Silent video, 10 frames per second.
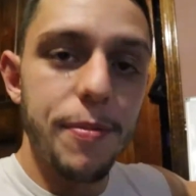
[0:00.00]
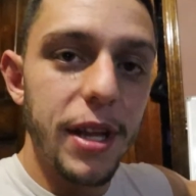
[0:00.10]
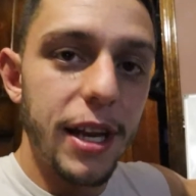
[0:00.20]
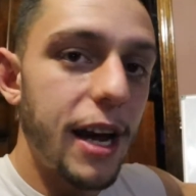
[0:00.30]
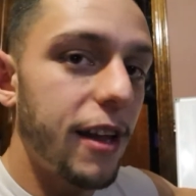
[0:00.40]

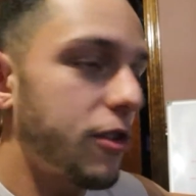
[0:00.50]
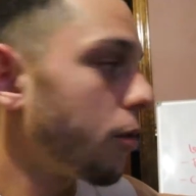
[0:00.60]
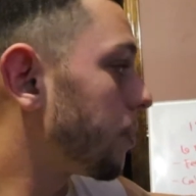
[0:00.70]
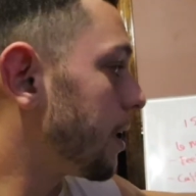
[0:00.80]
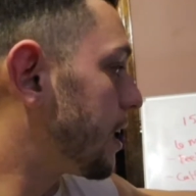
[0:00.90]
medialis
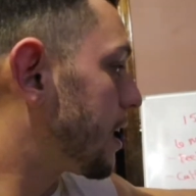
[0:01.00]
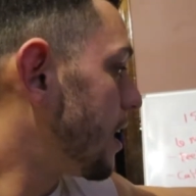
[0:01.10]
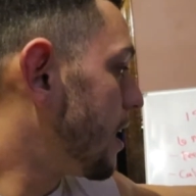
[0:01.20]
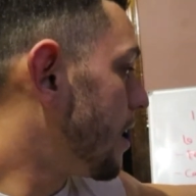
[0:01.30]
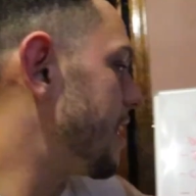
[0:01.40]
oblique,
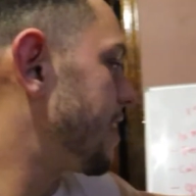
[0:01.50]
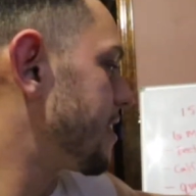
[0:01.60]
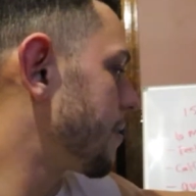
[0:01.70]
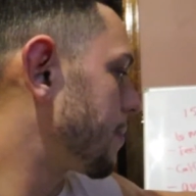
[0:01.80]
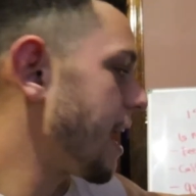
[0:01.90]
and then
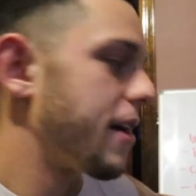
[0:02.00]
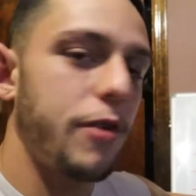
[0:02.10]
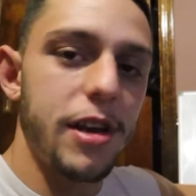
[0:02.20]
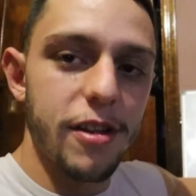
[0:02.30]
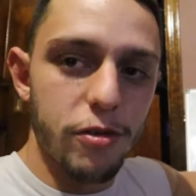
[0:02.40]
some calf
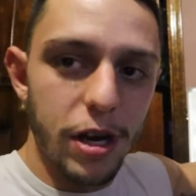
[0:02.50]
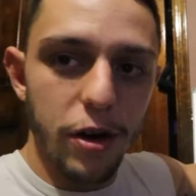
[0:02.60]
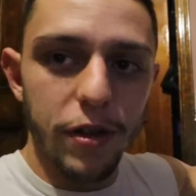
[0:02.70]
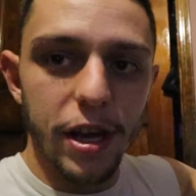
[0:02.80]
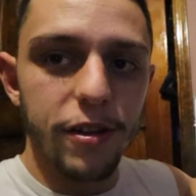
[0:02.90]
raises right
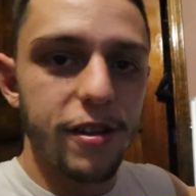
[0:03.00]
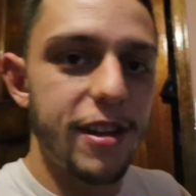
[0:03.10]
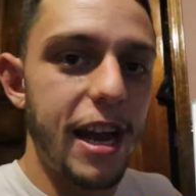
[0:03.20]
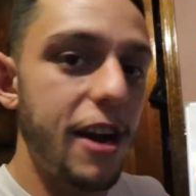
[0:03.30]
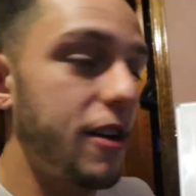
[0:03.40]
over there on the
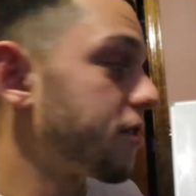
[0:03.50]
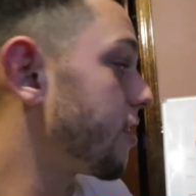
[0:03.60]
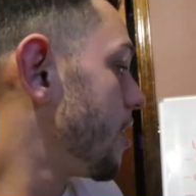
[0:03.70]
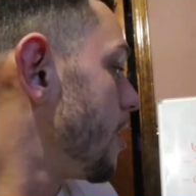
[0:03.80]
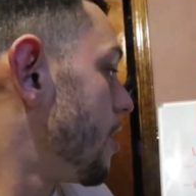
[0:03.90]
stairs.
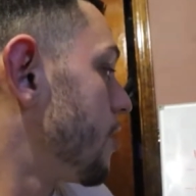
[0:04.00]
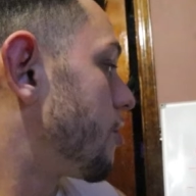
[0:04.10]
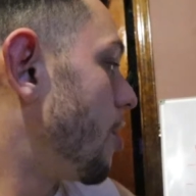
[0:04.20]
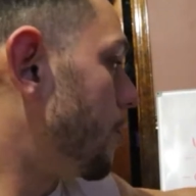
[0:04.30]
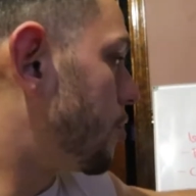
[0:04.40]

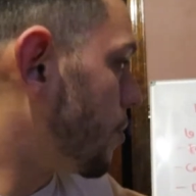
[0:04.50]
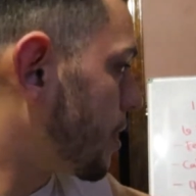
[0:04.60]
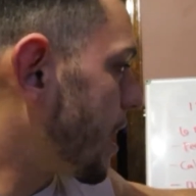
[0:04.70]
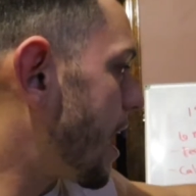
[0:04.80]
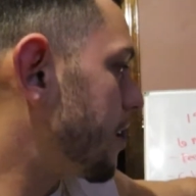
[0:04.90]
So
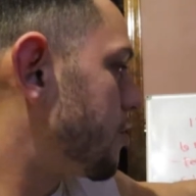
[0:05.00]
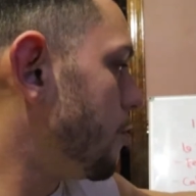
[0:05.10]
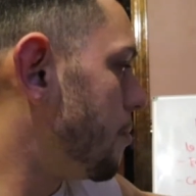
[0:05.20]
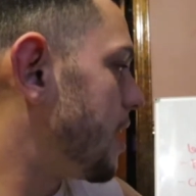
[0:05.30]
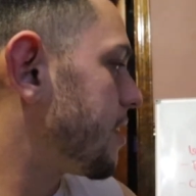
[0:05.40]
doing that
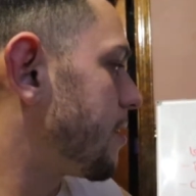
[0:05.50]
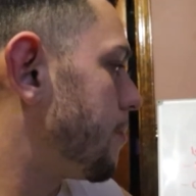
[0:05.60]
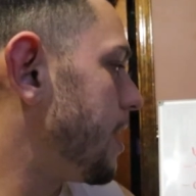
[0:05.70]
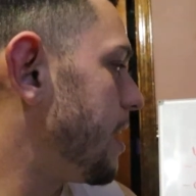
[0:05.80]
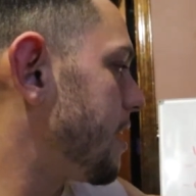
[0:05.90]
2 minutes
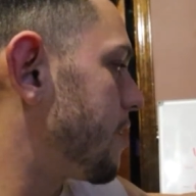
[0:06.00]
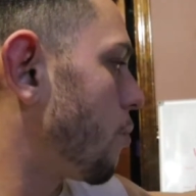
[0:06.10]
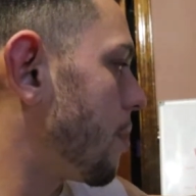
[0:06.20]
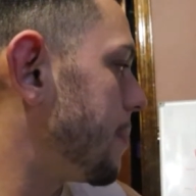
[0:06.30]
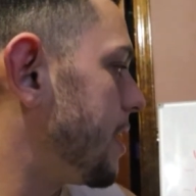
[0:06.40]
apiece,
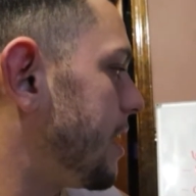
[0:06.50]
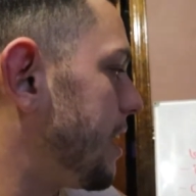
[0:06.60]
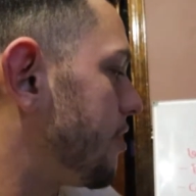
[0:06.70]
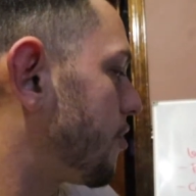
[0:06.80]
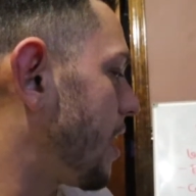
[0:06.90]
1 minute
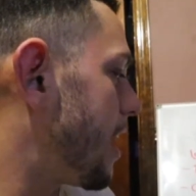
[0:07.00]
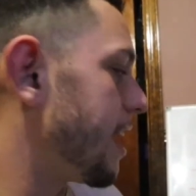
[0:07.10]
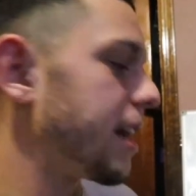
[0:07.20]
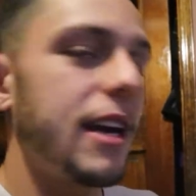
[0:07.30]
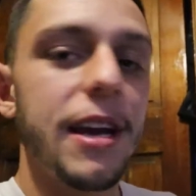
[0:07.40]
each
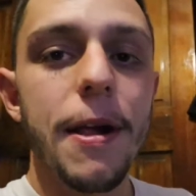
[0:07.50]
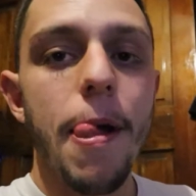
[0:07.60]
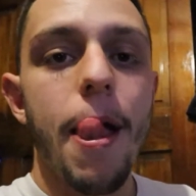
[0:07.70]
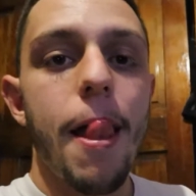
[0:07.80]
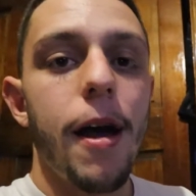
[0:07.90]
leg.
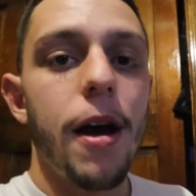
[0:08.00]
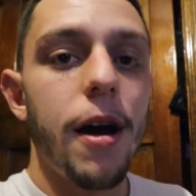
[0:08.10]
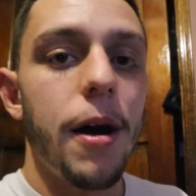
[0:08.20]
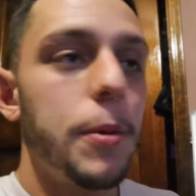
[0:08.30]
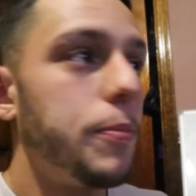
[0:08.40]

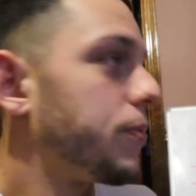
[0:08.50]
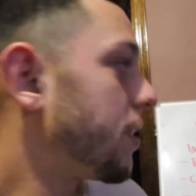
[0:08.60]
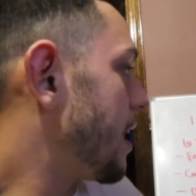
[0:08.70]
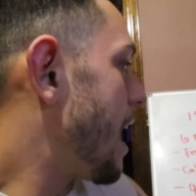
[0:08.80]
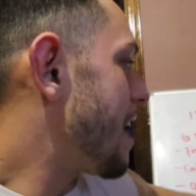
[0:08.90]

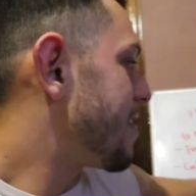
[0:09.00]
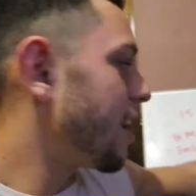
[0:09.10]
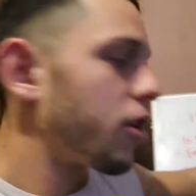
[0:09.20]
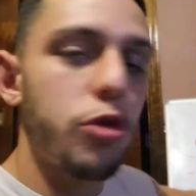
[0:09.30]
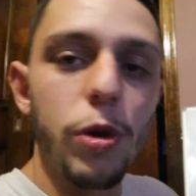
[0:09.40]
And
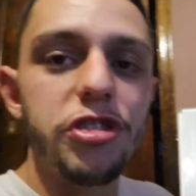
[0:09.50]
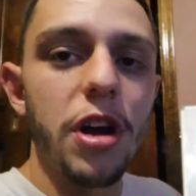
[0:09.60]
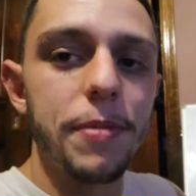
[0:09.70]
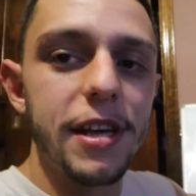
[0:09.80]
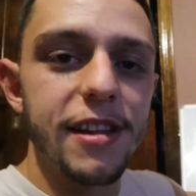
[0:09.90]
then I'll switch
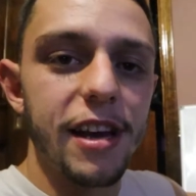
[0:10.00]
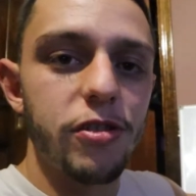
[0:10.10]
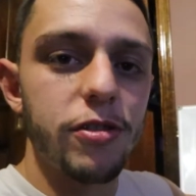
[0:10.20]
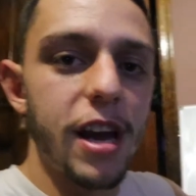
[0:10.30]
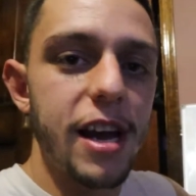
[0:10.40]
up these
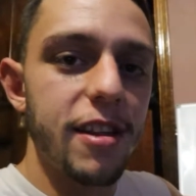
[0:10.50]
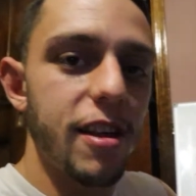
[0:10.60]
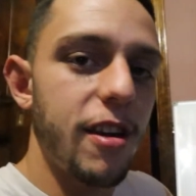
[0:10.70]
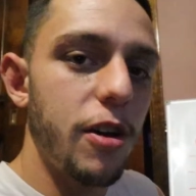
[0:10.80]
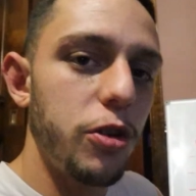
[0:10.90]

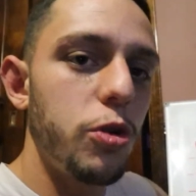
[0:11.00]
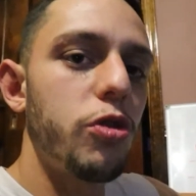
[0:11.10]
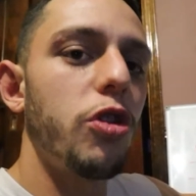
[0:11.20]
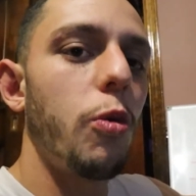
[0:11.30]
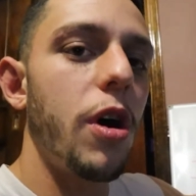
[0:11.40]
exercises. I'll
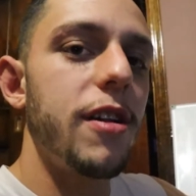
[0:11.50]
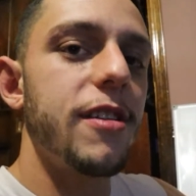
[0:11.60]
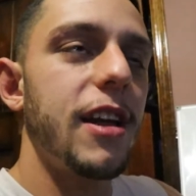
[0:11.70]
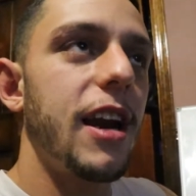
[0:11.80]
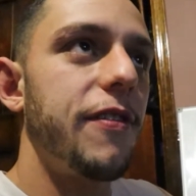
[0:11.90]
use the
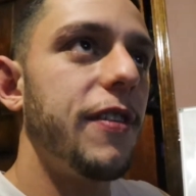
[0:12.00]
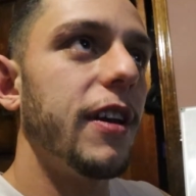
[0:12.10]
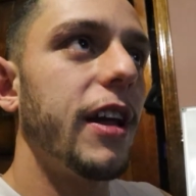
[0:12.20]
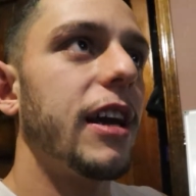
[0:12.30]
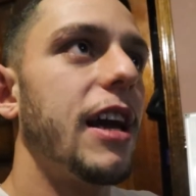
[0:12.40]
ones that I
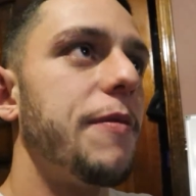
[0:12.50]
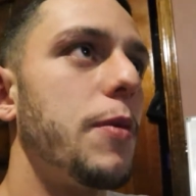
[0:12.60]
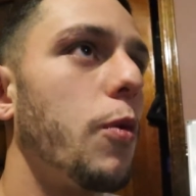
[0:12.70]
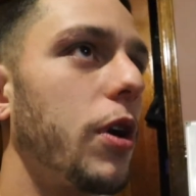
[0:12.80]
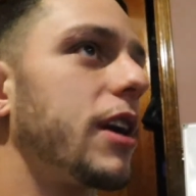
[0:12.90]
feel like have
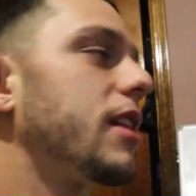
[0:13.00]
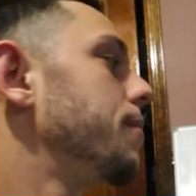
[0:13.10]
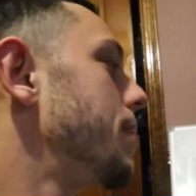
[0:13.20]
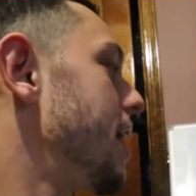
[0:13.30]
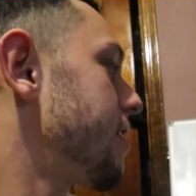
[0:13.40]
been working the
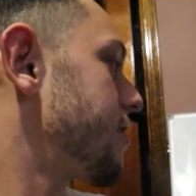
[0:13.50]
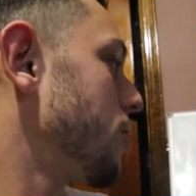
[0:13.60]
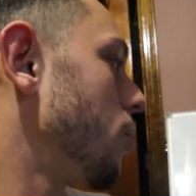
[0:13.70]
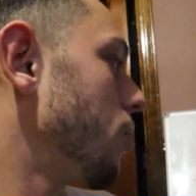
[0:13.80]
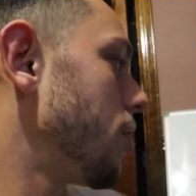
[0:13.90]
best,
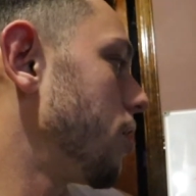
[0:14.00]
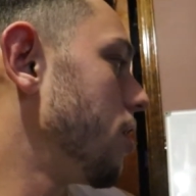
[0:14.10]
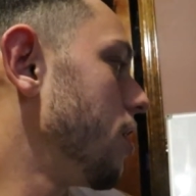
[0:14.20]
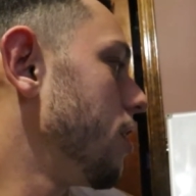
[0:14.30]
or